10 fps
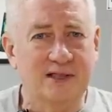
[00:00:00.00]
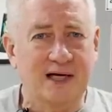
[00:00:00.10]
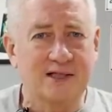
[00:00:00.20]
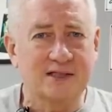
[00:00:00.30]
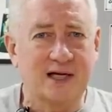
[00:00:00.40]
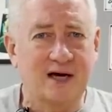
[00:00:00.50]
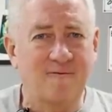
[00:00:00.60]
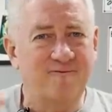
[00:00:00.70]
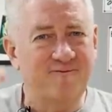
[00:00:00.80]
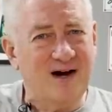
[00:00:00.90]
that is
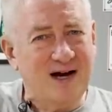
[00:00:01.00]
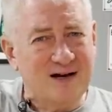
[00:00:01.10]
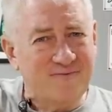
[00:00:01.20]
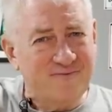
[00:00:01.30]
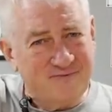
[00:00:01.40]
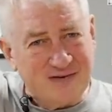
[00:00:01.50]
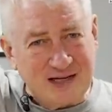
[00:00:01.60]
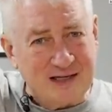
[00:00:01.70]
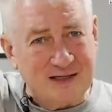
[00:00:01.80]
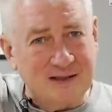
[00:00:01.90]
now 5
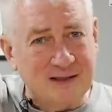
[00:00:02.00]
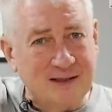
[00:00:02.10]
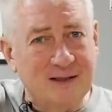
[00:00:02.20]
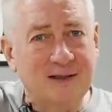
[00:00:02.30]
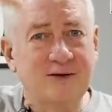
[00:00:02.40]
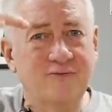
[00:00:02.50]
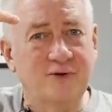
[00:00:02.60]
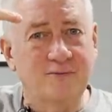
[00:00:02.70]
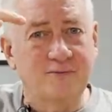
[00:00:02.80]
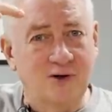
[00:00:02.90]
feet
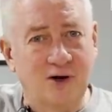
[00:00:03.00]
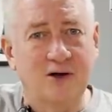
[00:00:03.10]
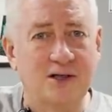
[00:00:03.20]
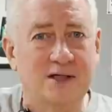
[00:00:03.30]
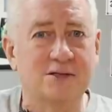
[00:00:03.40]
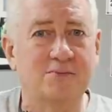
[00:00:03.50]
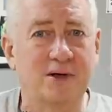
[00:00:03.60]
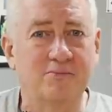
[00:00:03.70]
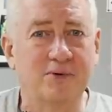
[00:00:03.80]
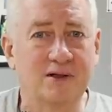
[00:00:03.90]
from your heart needs to
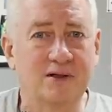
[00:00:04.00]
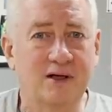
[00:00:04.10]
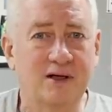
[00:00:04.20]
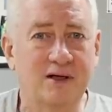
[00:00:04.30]
pump blood to